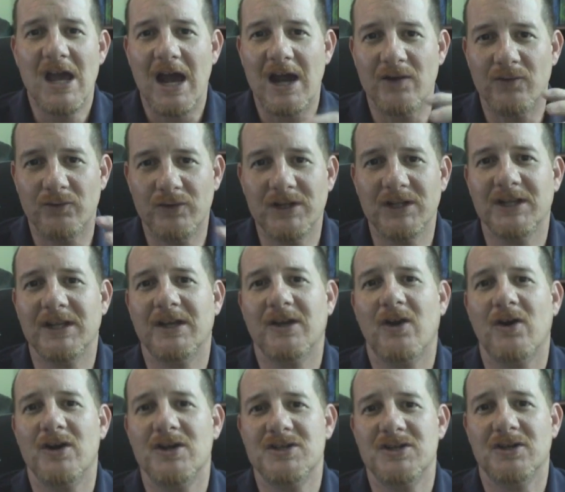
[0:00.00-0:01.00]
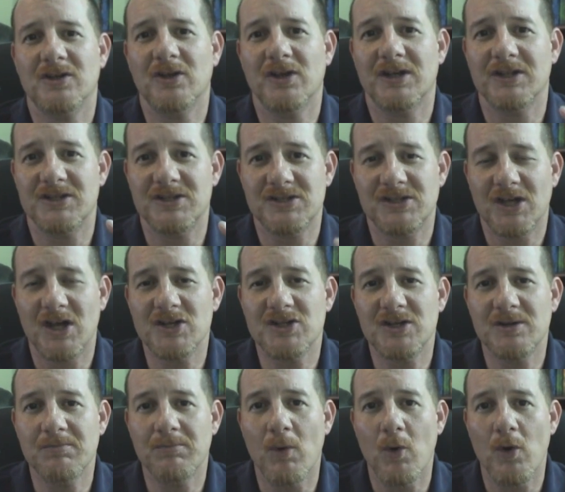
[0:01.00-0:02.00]
I really encourage you to look at
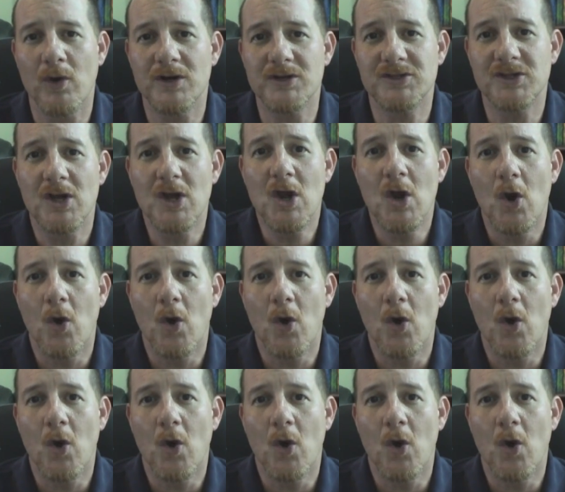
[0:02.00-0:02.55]
discussion boards